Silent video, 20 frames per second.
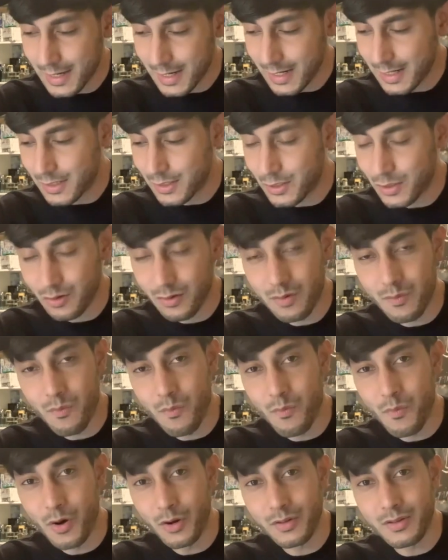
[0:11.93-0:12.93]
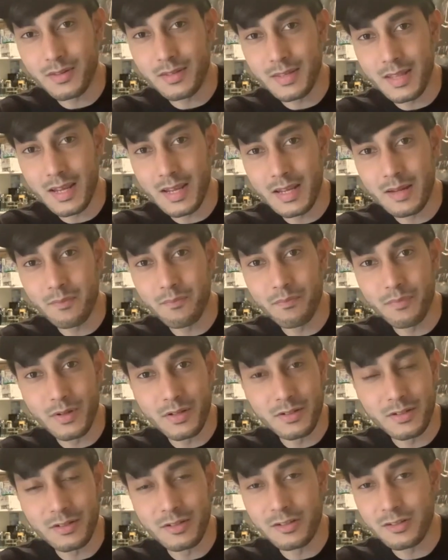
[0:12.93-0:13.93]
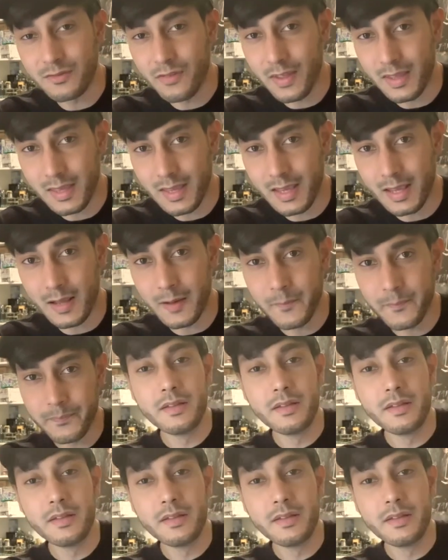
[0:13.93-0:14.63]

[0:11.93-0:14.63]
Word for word: into modern day business thinking.